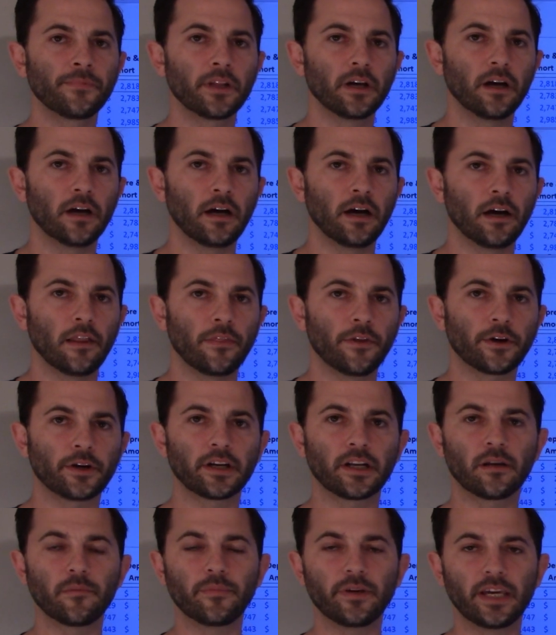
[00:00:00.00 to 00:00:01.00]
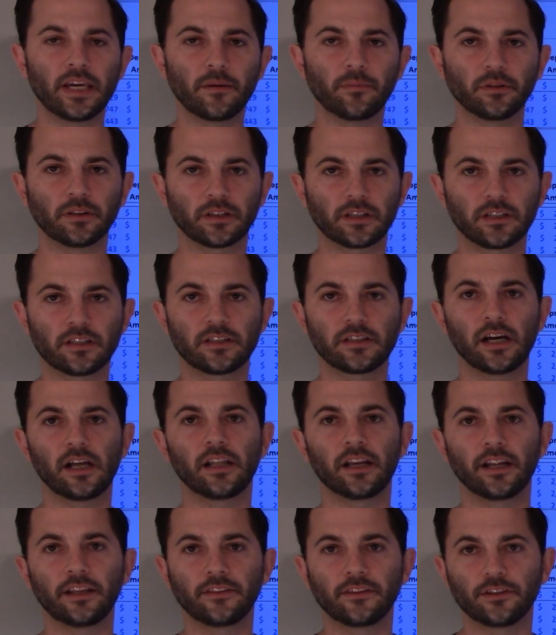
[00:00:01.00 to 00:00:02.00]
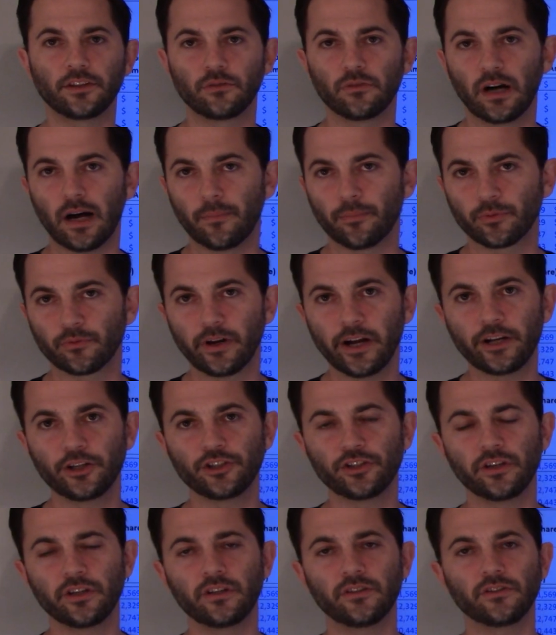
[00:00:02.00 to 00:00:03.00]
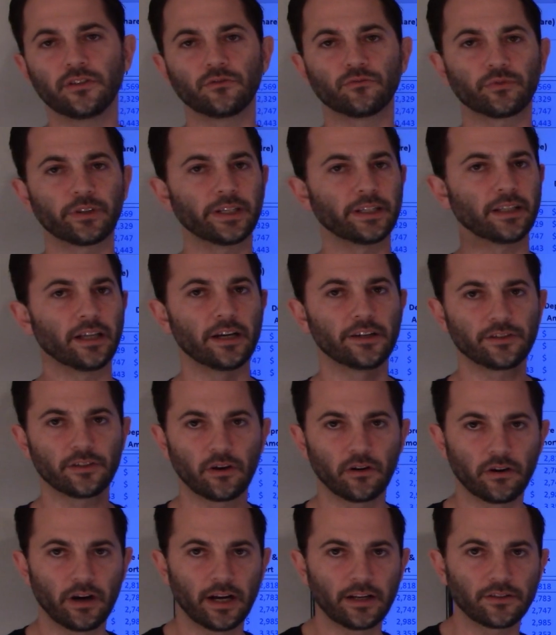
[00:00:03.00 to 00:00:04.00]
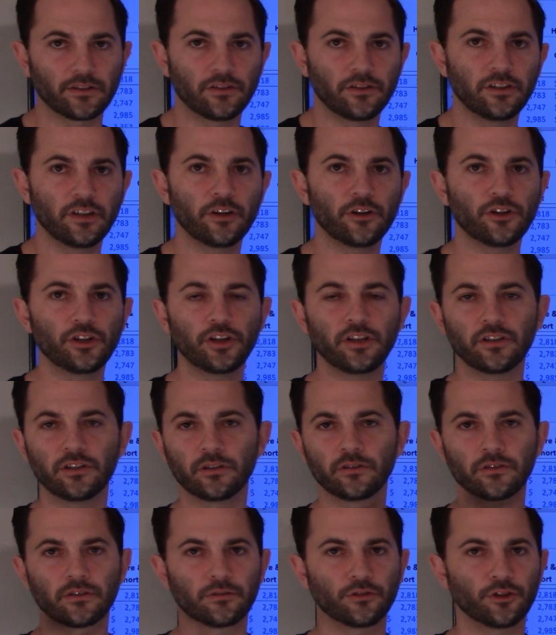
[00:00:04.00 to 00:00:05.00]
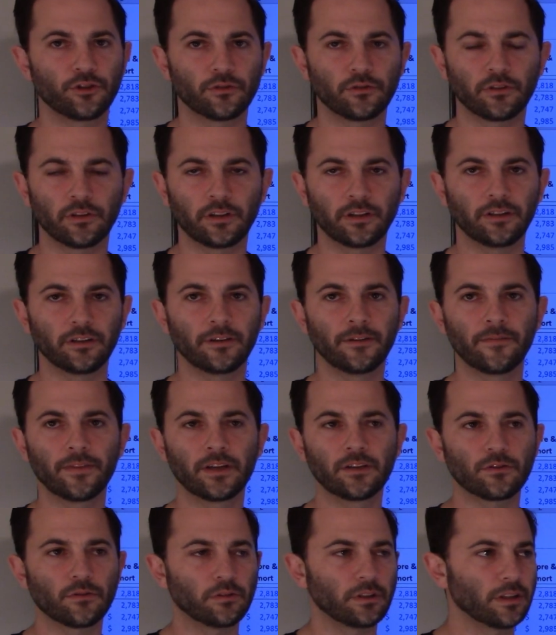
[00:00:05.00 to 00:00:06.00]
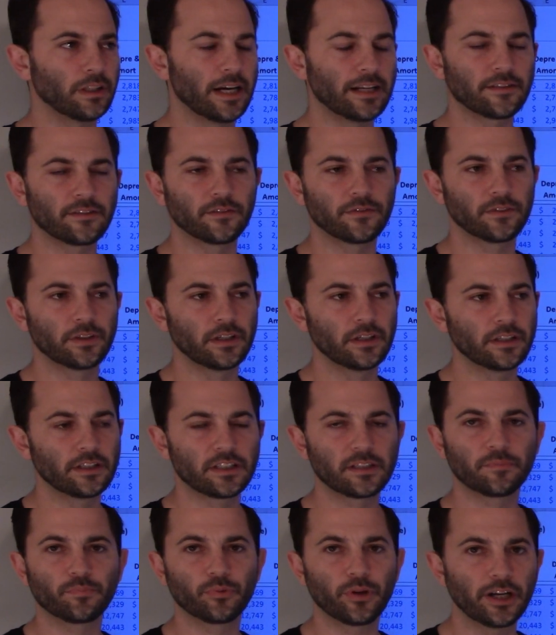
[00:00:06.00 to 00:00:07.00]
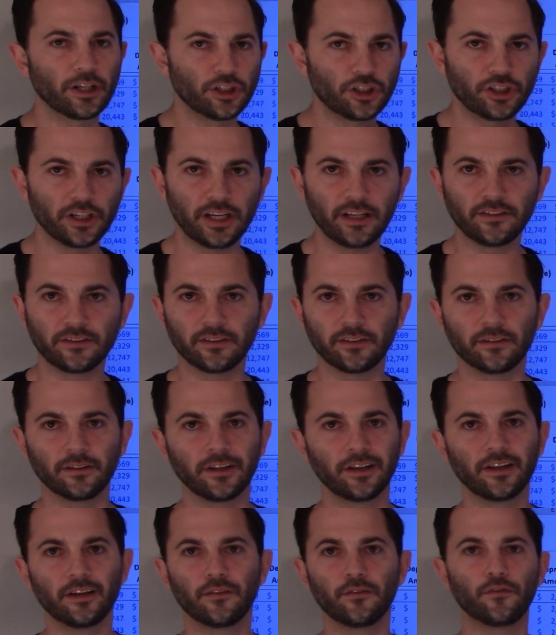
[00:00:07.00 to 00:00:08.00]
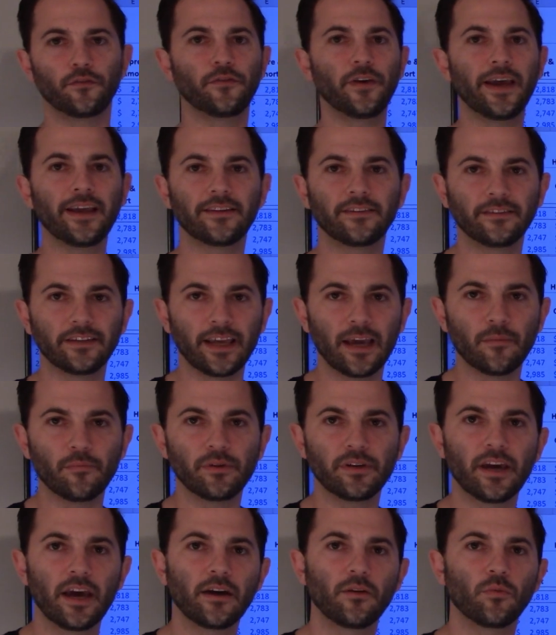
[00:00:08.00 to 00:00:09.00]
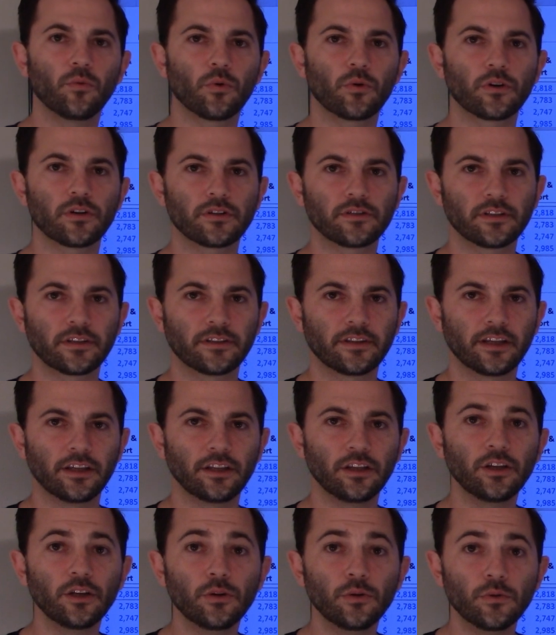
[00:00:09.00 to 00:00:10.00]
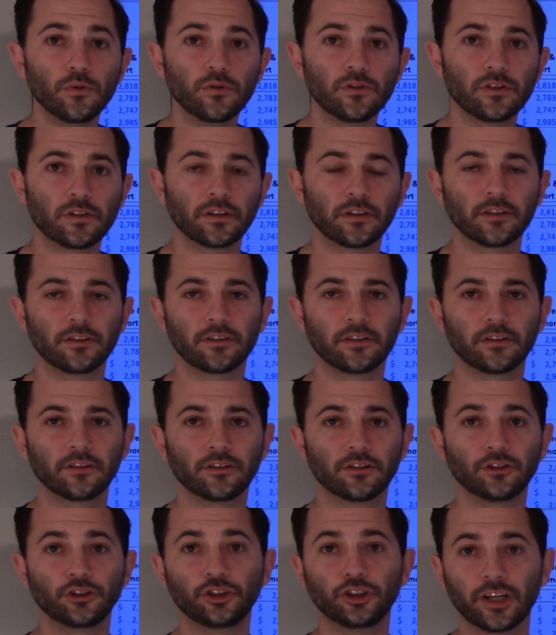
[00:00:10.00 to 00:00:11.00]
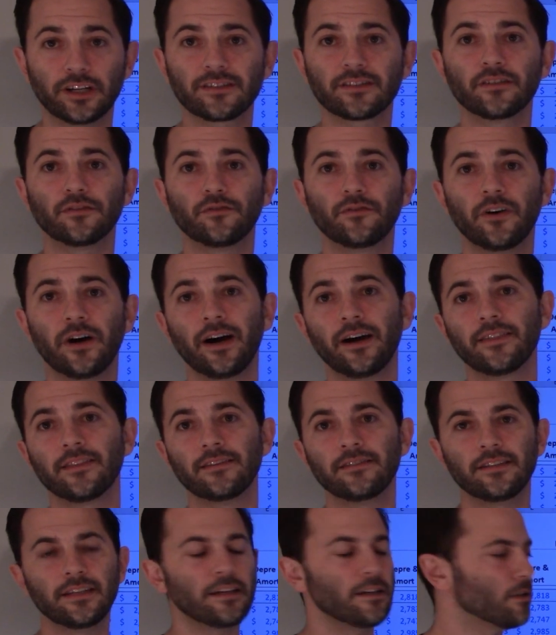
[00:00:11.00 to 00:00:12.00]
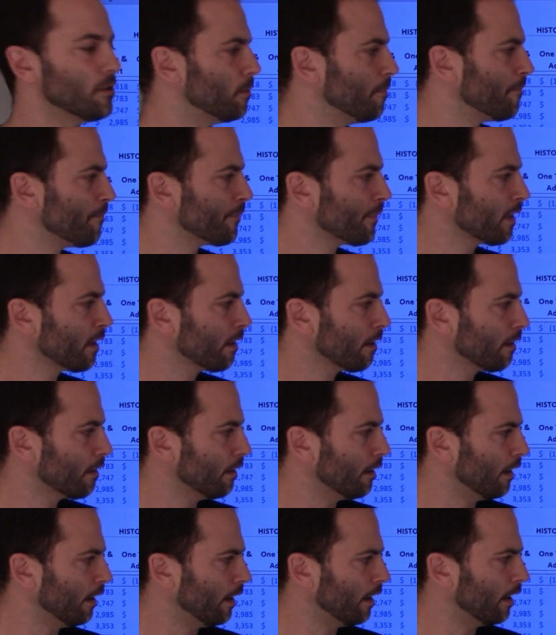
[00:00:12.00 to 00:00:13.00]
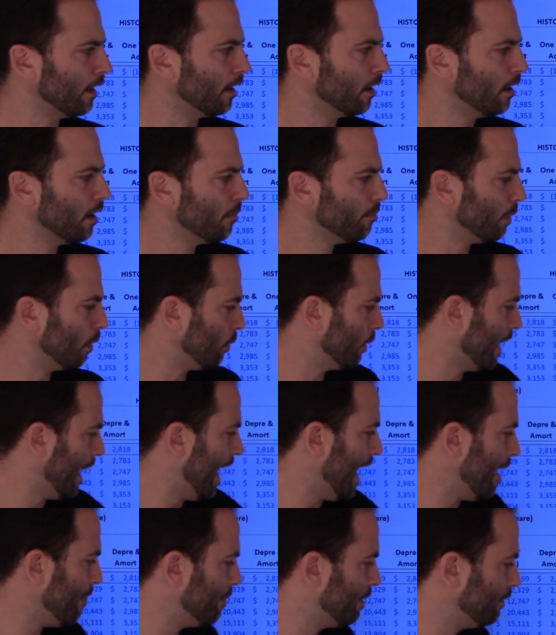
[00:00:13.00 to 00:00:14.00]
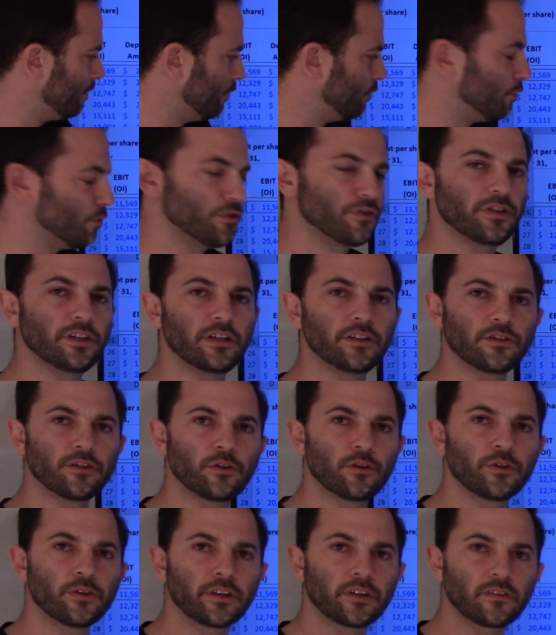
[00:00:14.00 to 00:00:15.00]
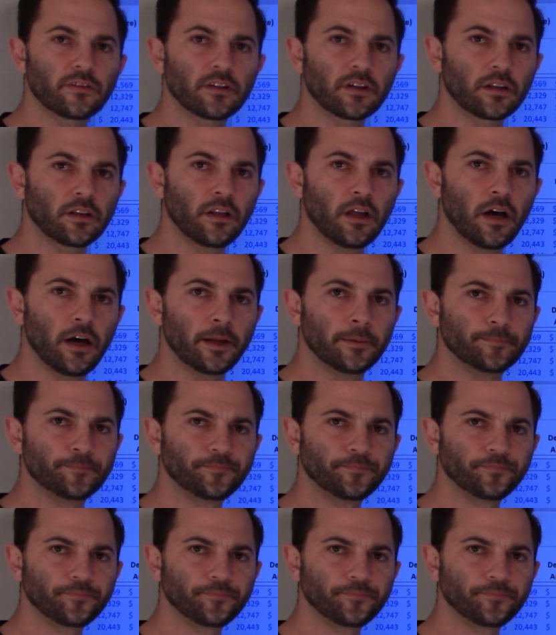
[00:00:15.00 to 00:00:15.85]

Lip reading: They're going to be able to consolidate the two operations and realize all kinds of synergies, and there's certainly lots of spreadsheets and fancy MBA words that they use to justify the deal. But what happens is you see as earnings decline.